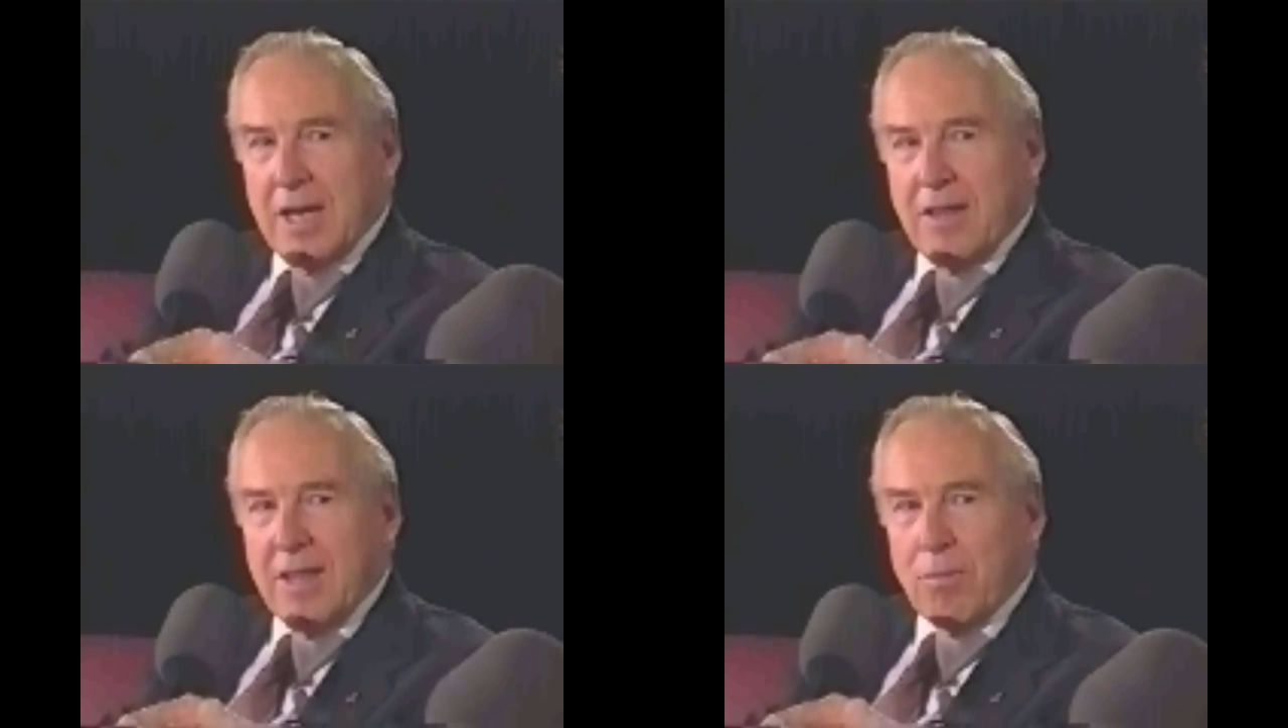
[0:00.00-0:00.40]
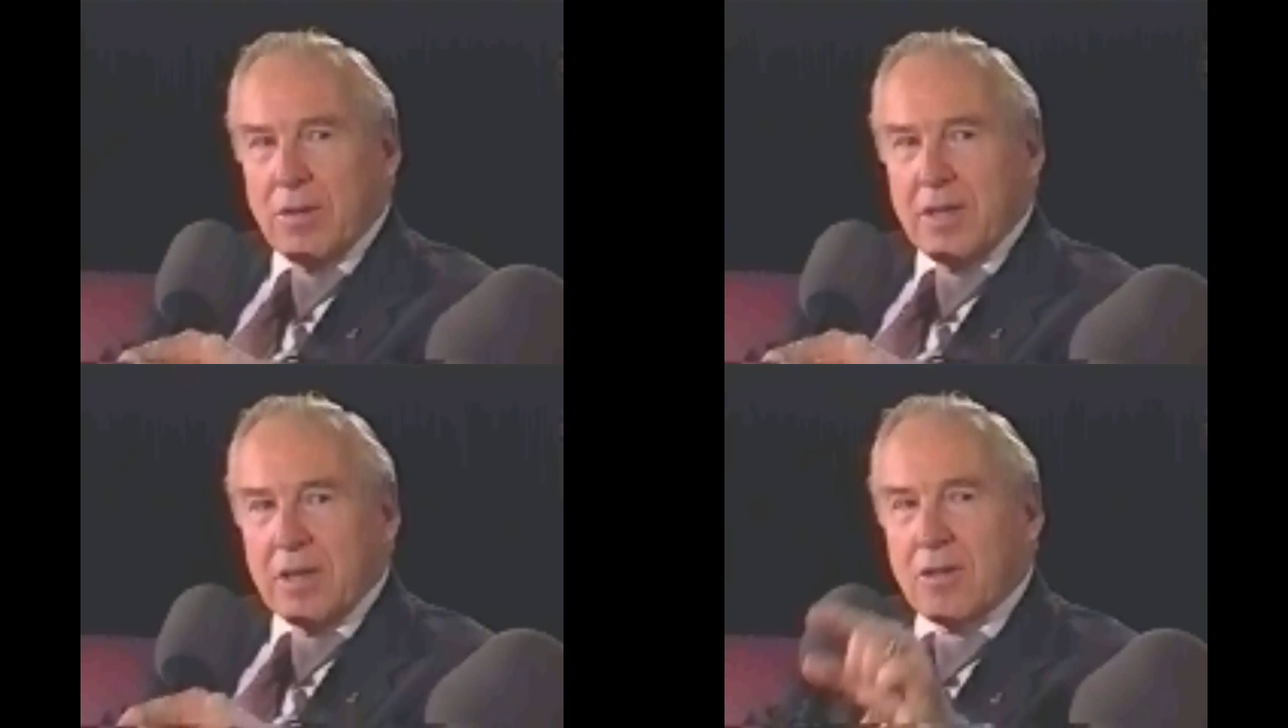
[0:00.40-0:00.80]
and then when
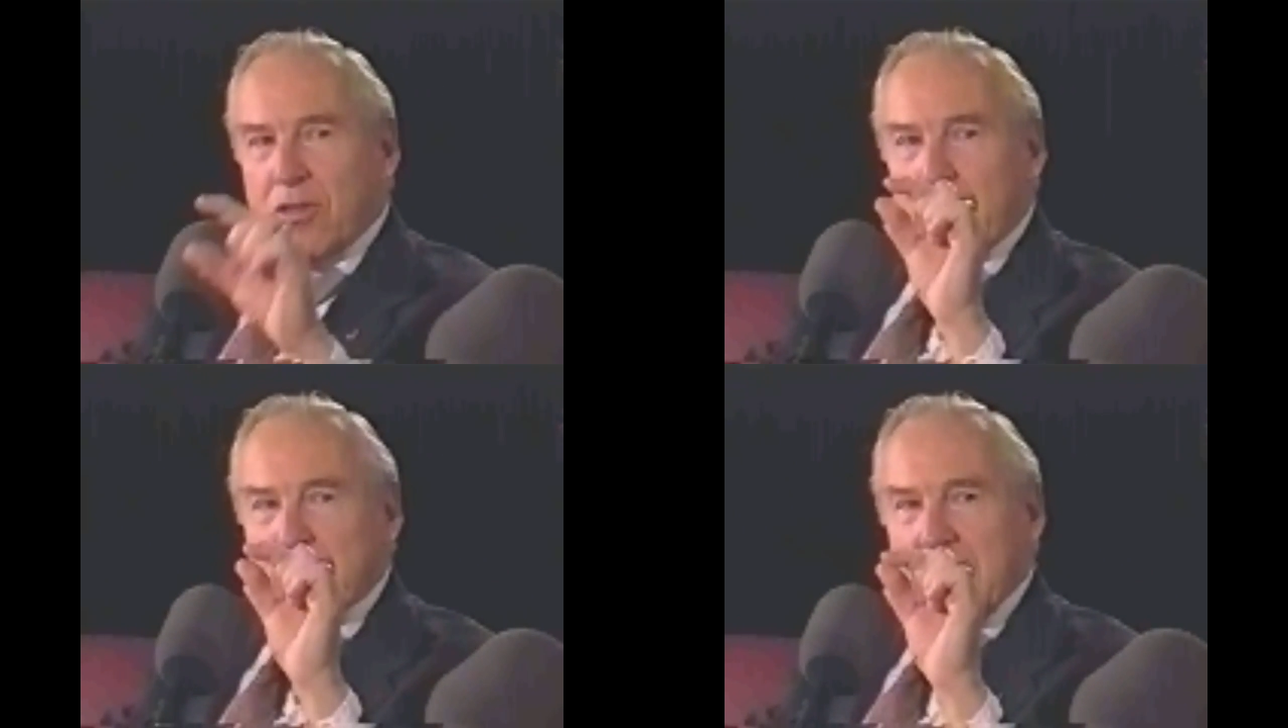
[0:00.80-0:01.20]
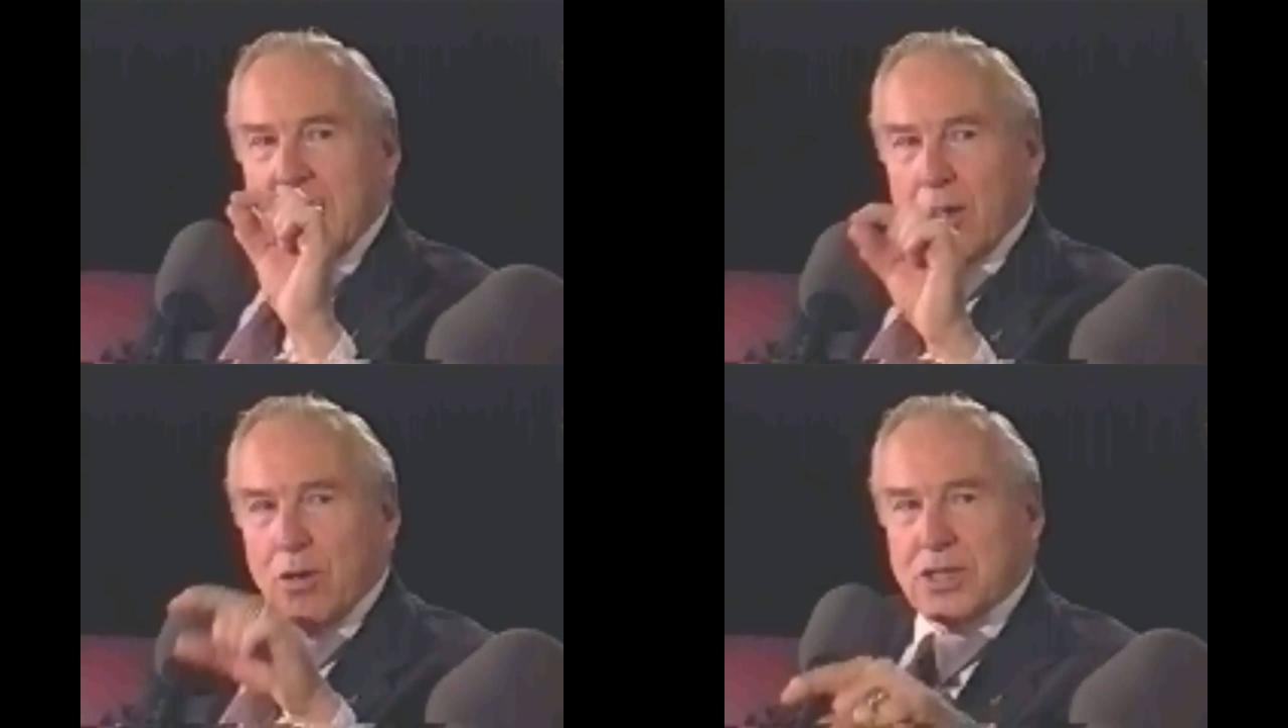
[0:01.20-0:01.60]
the
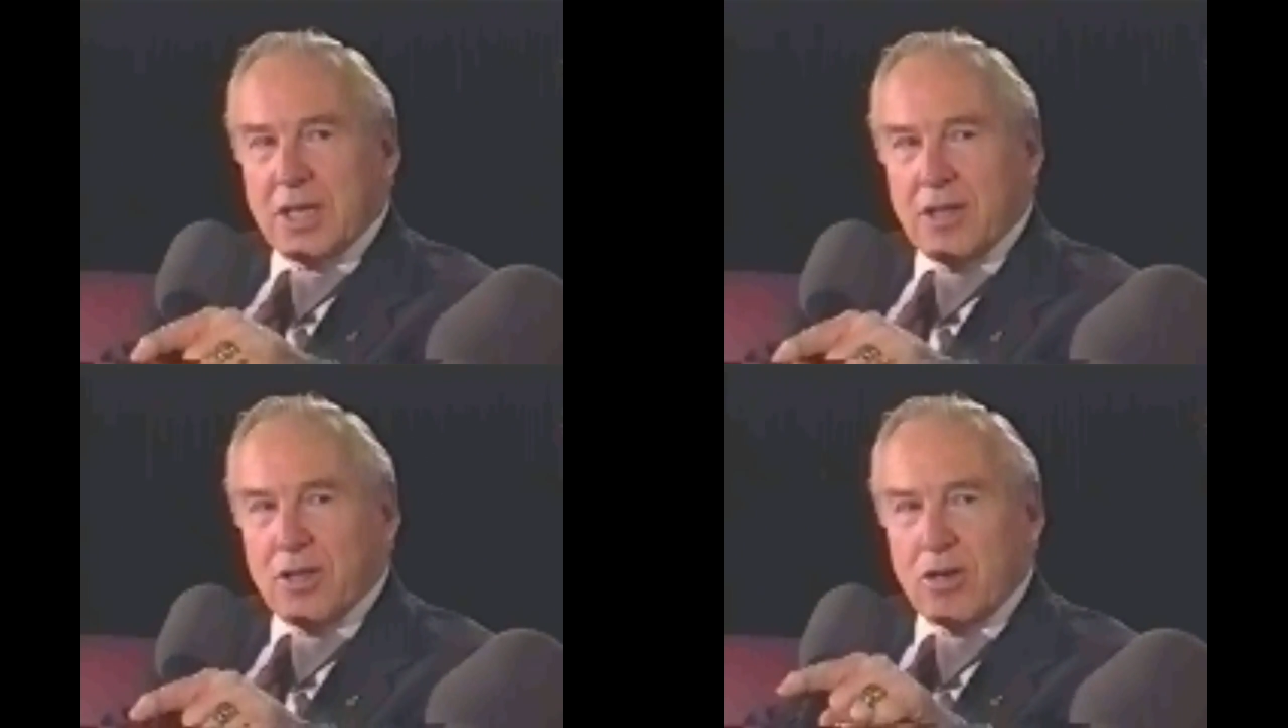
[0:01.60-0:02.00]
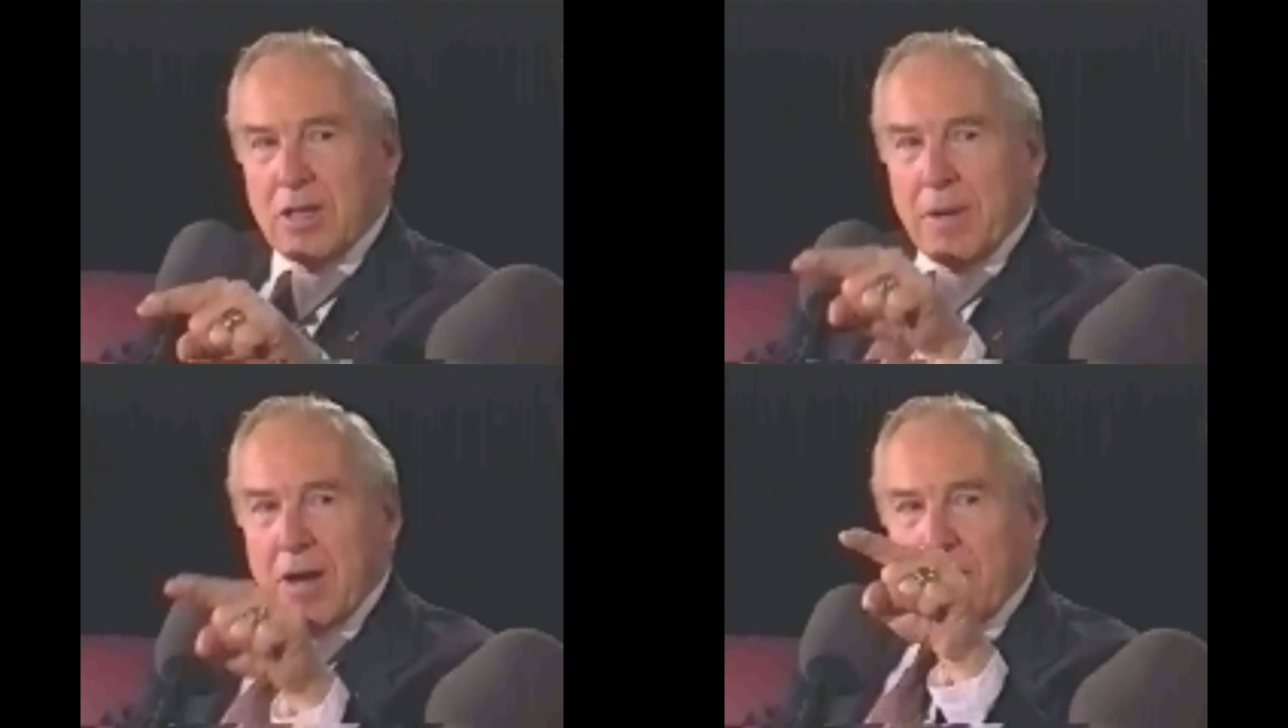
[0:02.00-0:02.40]
thermostat closed again to turn the
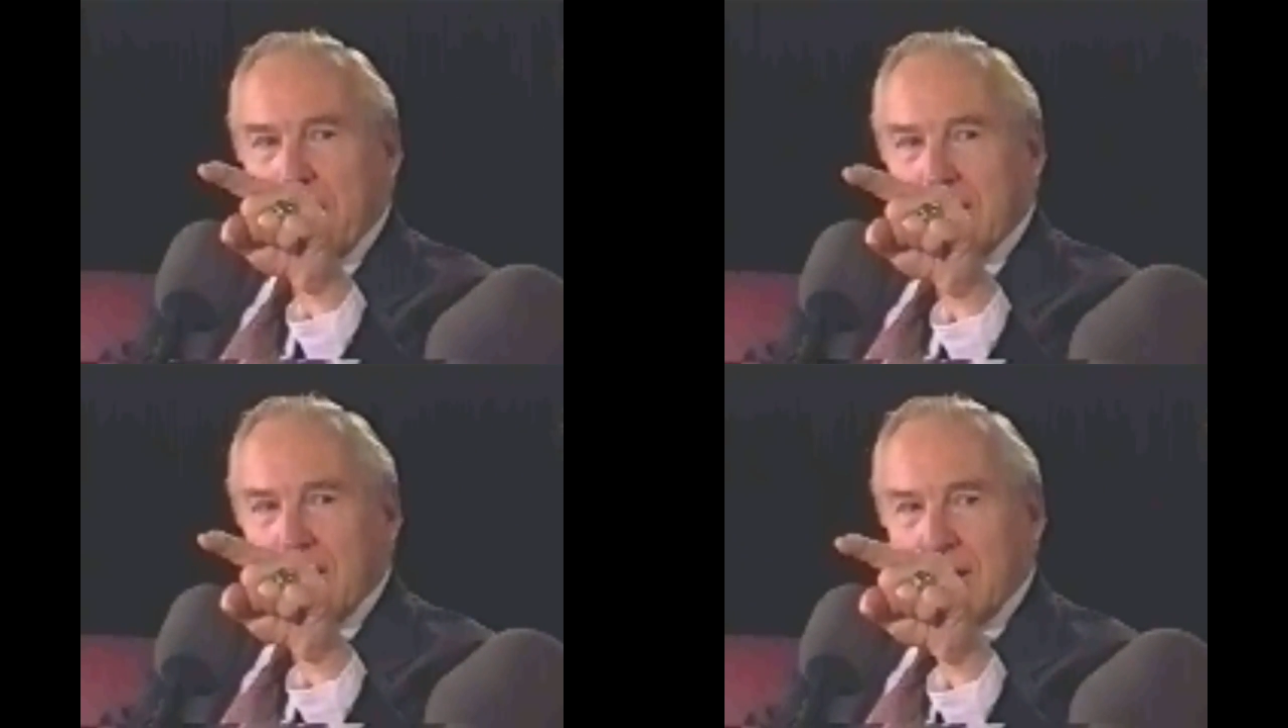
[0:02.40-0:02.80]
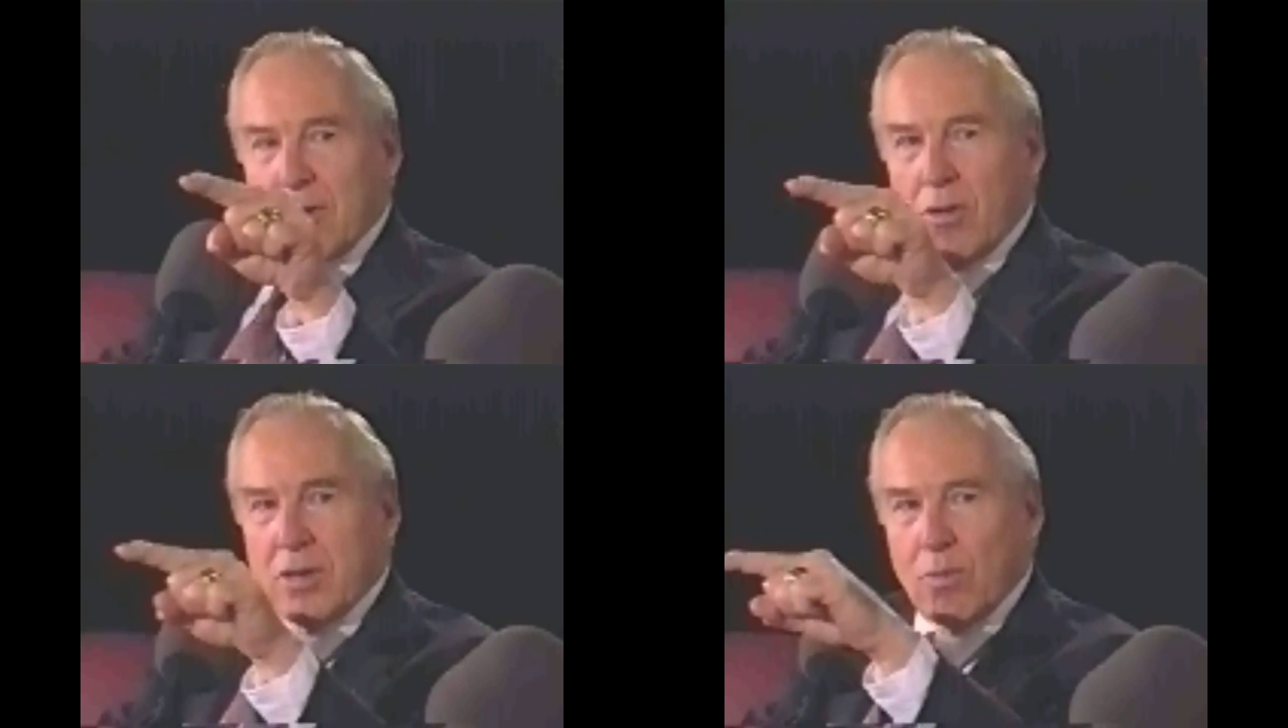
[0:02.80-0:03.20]
power back on, it would
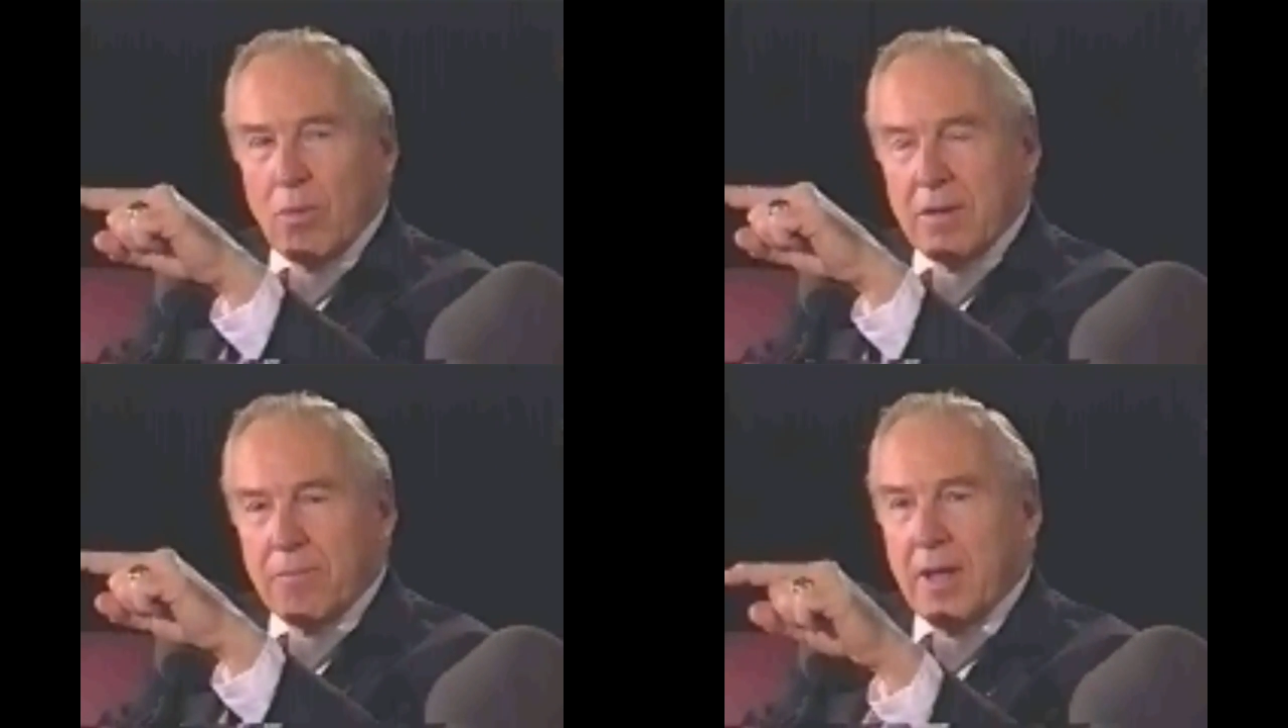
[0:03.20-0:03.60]
go into one.